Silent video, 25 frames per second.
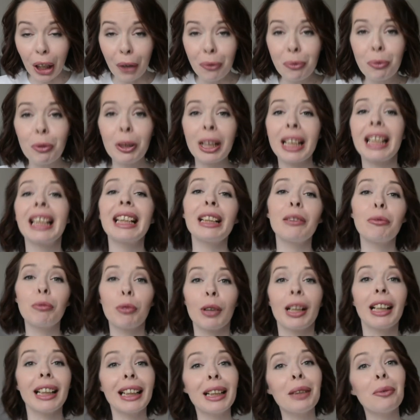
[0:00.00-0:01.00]
I really,
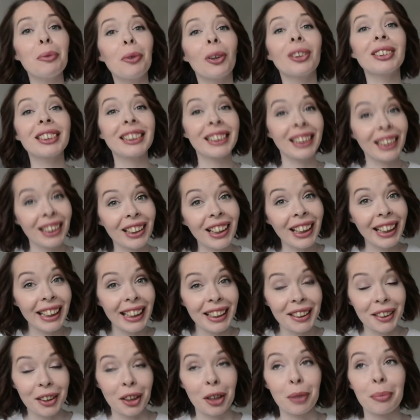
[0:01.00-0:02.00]
really want to
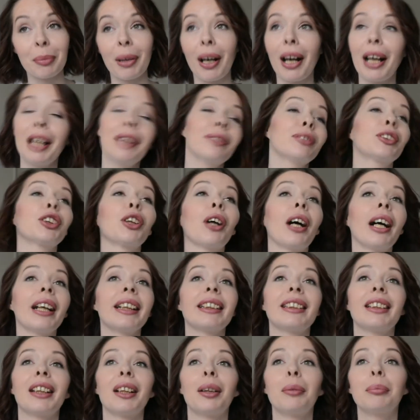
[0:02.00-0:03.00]
like them. I have
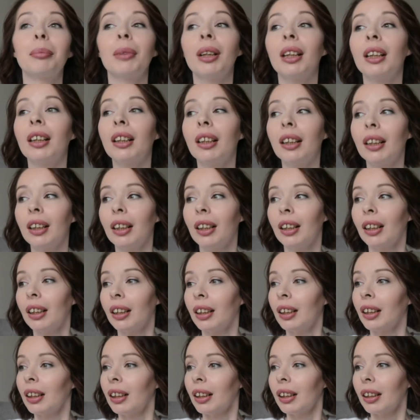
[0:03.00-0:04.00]
tried them
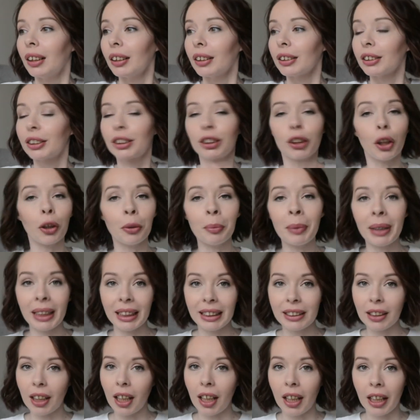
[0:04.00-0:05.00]
so
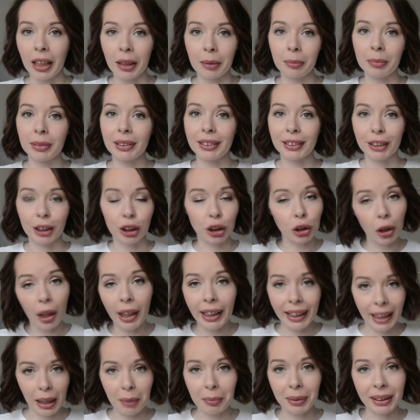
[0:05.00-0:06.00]
many times to
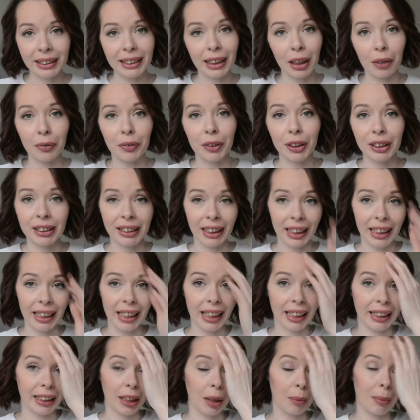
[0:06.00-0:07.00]
try and get myself used to
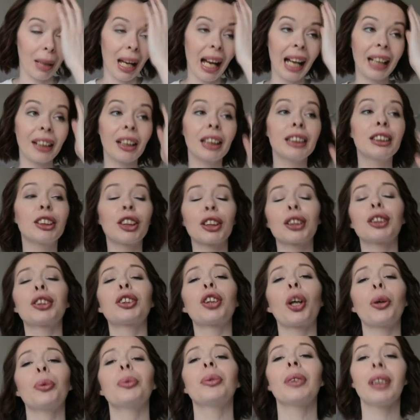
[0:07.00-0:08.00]
eating them, and I
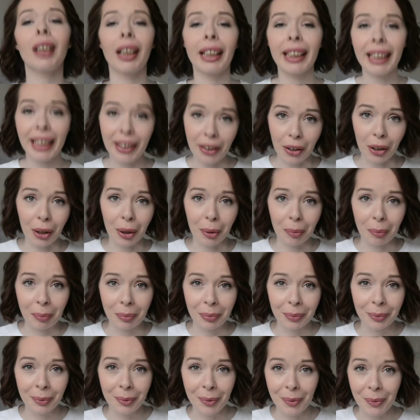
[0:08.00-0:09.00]
just don't like
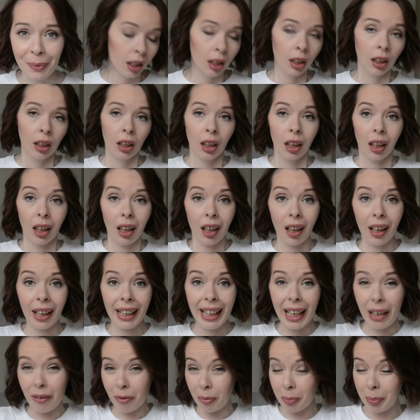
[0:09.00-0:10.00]
them.
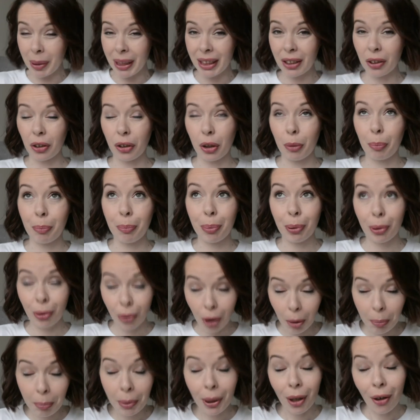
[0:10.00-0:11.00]
I haven't been on a
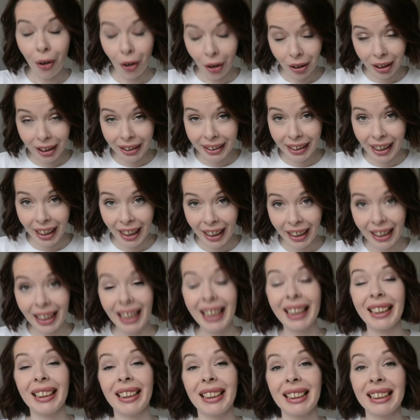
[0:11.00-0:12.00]
proper
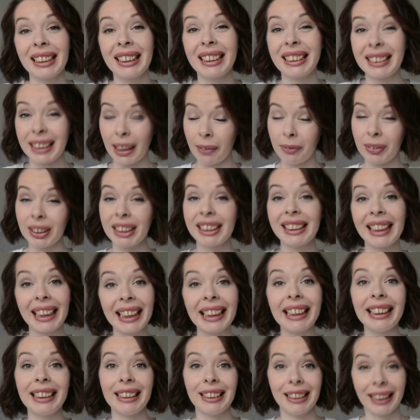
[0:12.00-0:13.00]
holiday in
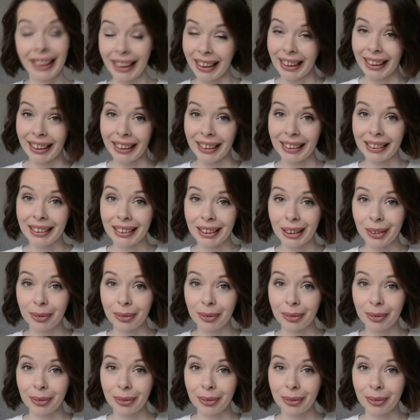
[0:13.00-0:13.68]
17 years.